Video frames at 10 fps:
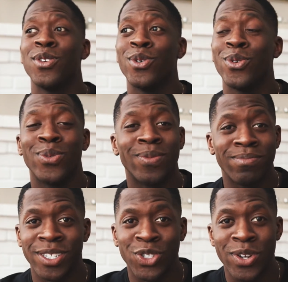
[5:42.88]
you
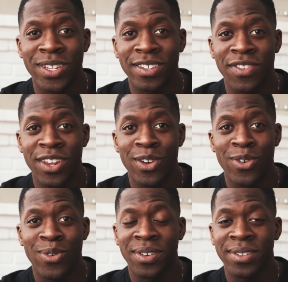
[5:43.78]
enjoyed this
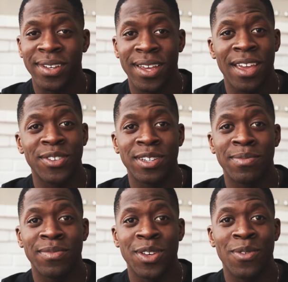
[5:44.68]
video and gave you
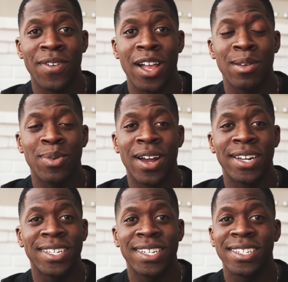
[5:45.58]
some valuable
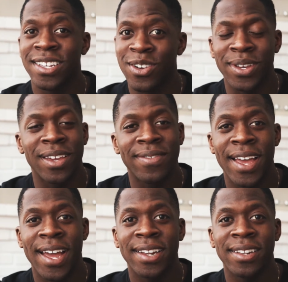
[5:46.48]
content, give
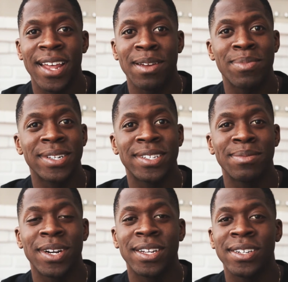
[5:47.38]
that like button
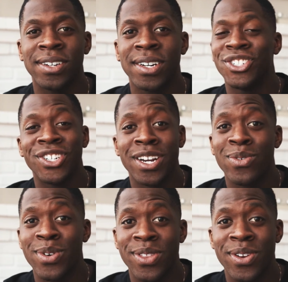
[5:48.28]
some color, share
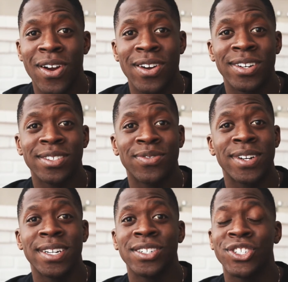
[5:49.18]
it with your artist
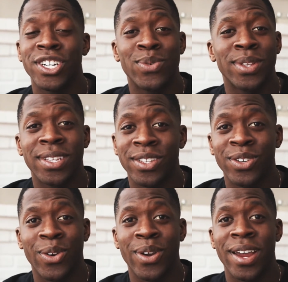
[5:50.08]
friends, share it with another
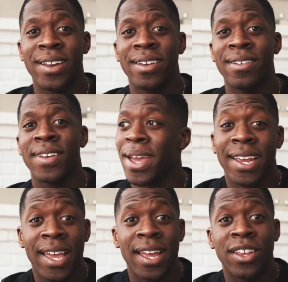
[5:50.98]
creative. And
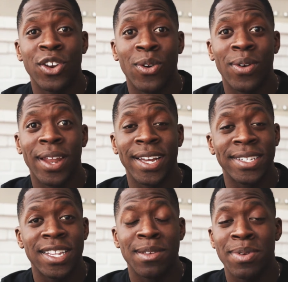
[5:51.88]
again, like I
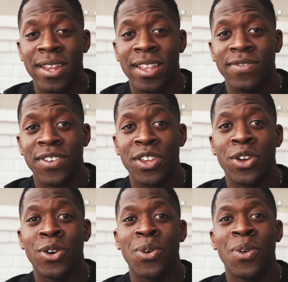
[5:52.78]
said at the beginning of this
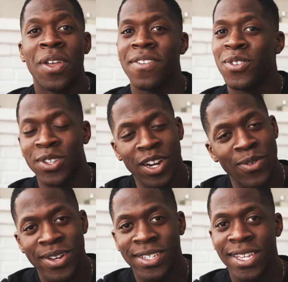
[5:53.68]
video, if you stuck
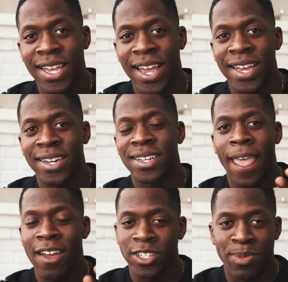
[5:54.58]
around to the end,
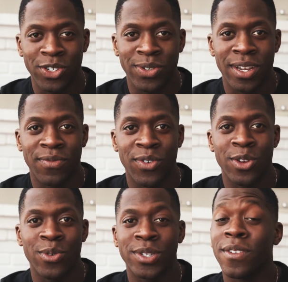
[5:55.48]
I have a special gift for
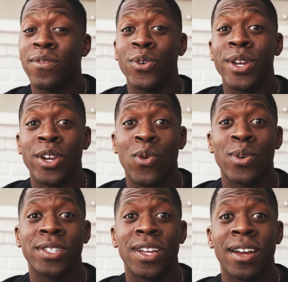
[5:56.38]
you. It's a free
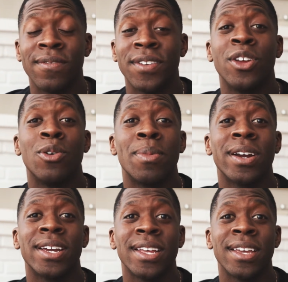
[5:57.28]
course on video
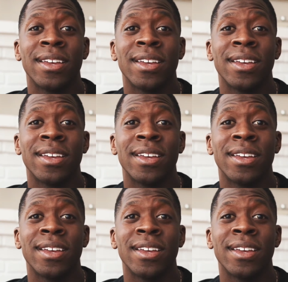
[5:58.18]
marketing